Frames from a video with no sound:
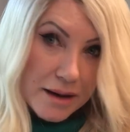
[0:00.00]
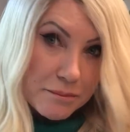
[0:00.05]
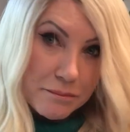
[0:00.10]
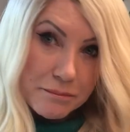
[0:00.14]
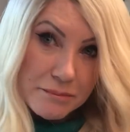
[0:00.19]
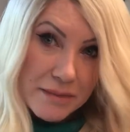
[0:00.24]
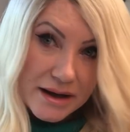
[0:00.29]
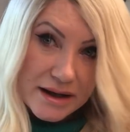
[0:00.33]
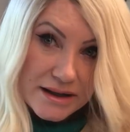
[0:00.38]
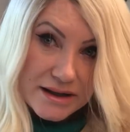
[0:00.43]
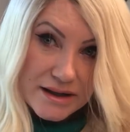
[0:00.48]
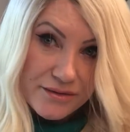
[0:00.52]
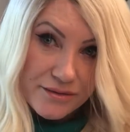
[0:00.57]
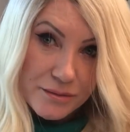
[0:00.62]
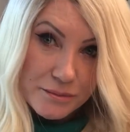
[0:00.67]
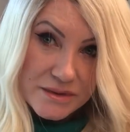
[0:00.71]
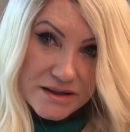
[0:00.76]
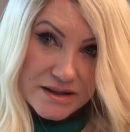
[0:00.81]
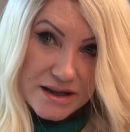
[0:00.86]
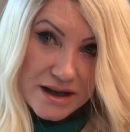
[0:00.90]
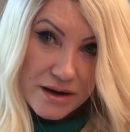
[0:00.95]
many different
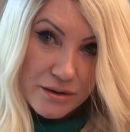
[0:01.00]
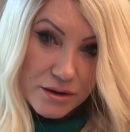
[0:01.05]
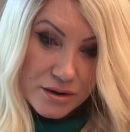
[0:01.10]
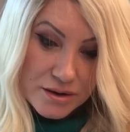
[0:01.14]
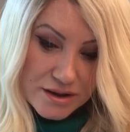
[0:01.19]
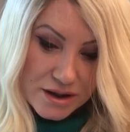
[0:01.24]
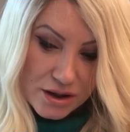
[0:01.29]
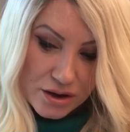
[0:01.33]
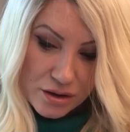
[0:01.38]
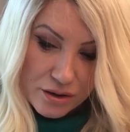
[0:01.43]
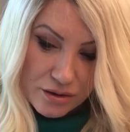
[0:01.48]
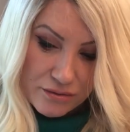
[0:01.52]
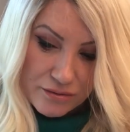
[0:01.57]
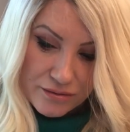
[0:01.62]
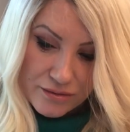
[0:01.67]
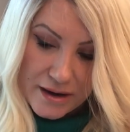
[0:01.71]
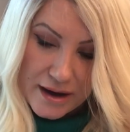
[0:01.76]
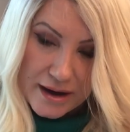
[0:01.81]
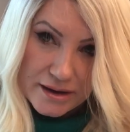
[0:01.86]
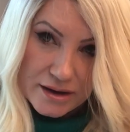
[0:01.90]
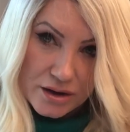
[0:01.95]
materials that you can
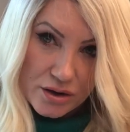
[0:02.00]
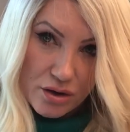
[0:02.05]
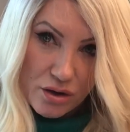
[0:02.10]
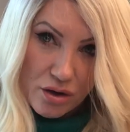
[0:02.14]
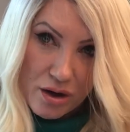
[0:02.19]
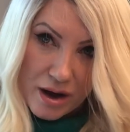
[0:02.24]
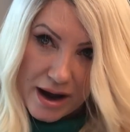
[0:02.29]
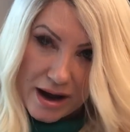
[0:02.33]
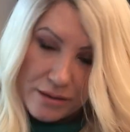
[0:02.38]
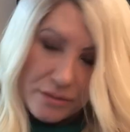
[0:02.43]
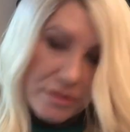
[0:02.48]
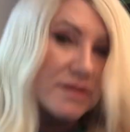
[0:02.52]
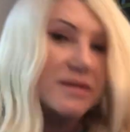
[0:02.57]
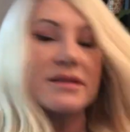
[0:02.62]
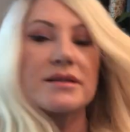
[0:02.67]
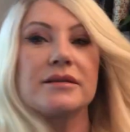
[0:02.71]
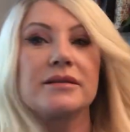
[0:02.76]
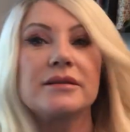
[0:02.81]
find in your house.